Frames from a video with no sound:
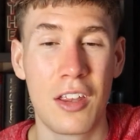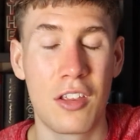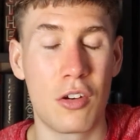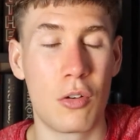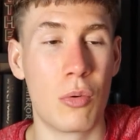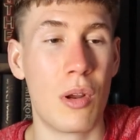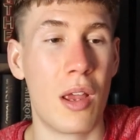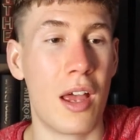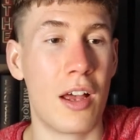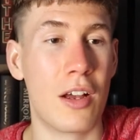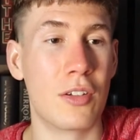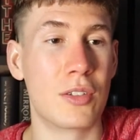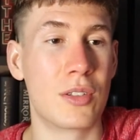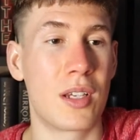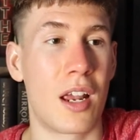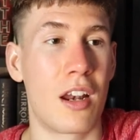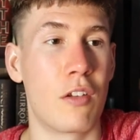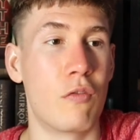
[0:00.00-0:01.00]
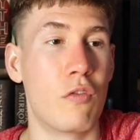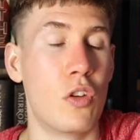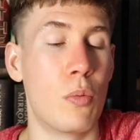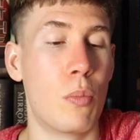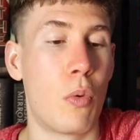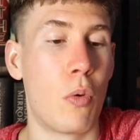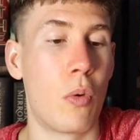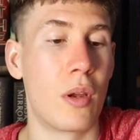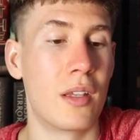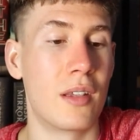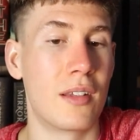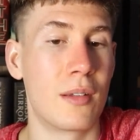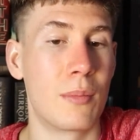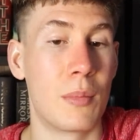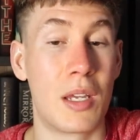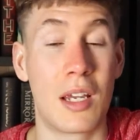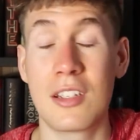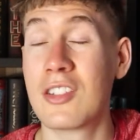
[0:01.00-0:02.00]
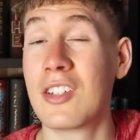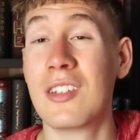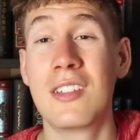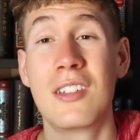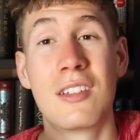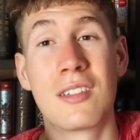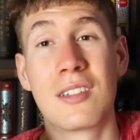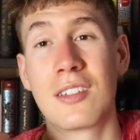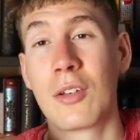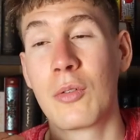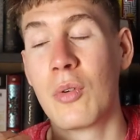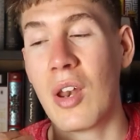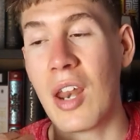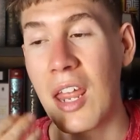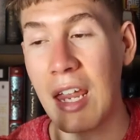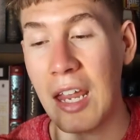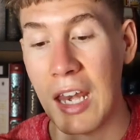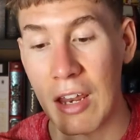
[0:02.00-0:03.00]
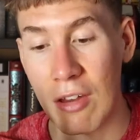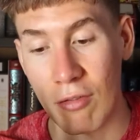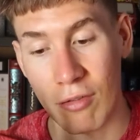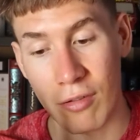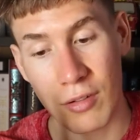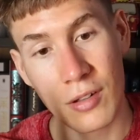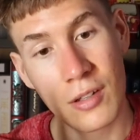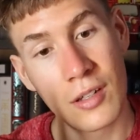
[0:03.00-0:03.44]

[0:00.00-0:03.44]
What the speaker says: through Elle's kind of viewpoint, because she's just so negative.